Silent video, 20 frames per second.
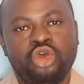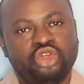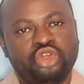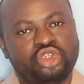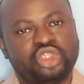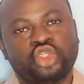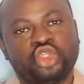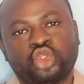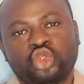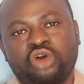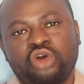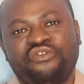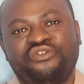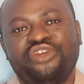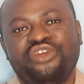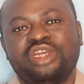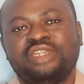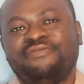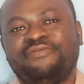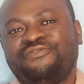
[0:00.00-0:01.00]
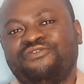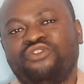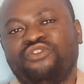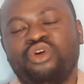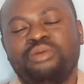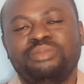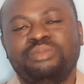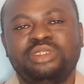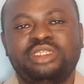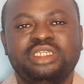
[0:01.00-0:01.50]
suffered
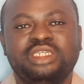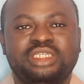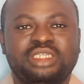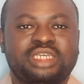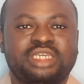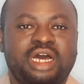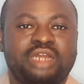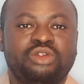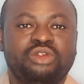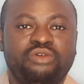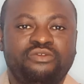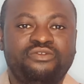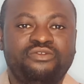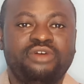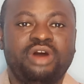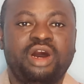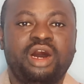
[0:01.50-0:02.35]
from this kind of